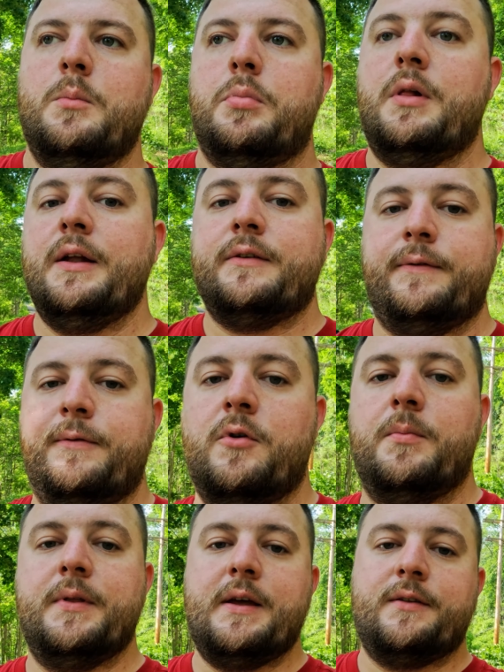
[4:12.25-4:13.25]

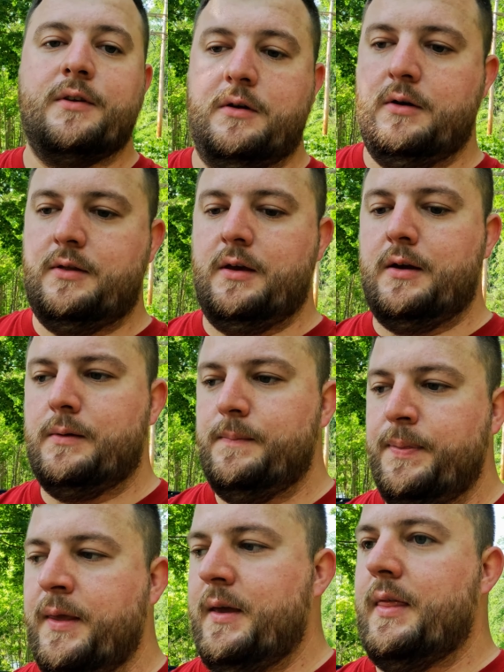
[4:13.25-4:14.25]
plentiful, but that's a good thing.
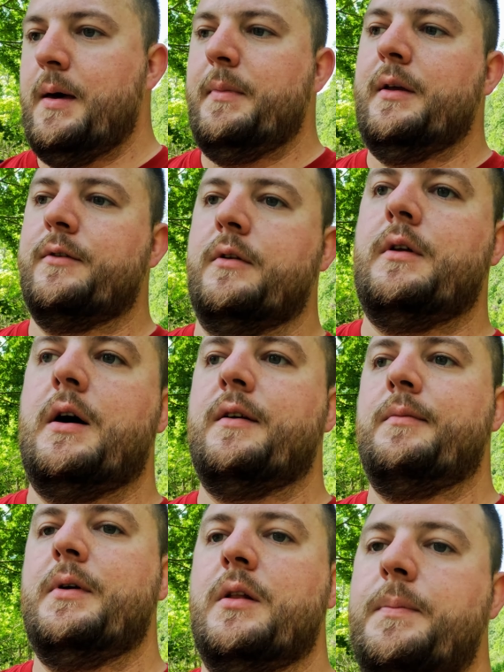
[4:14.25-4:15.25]
That means a lot
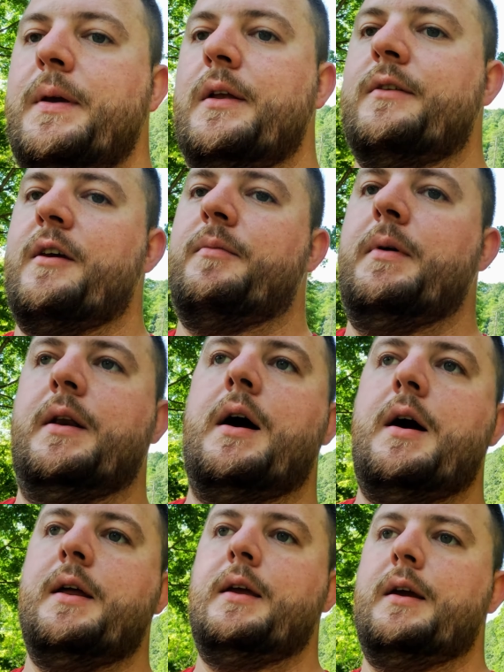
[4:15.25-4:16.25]
of millipedes have been
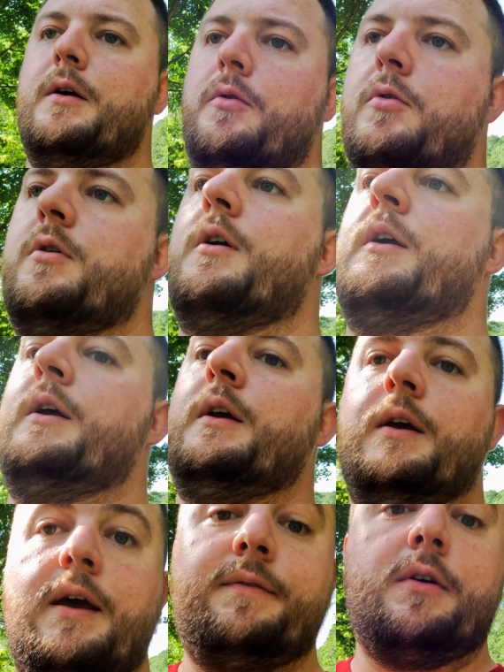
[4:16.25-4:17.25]
hiding or
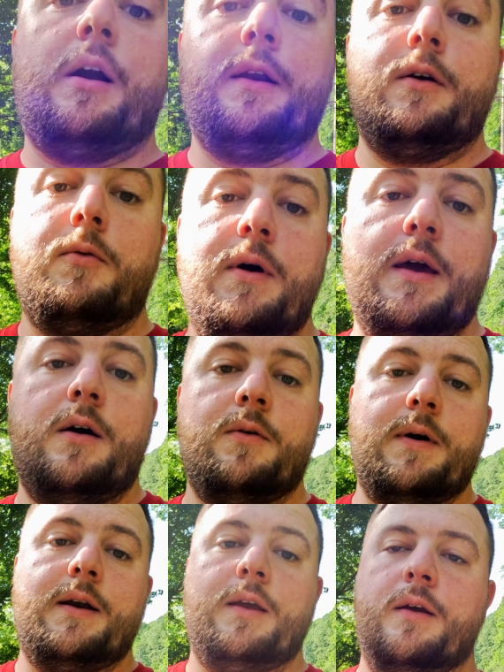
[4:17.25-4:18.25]
have gotten away
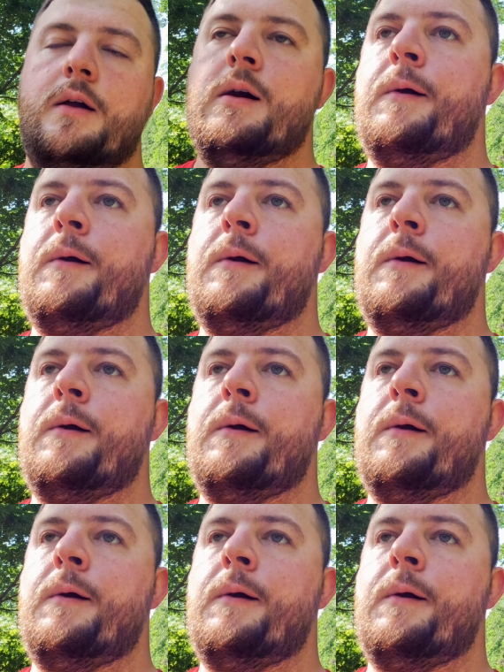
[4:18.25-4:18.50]
already.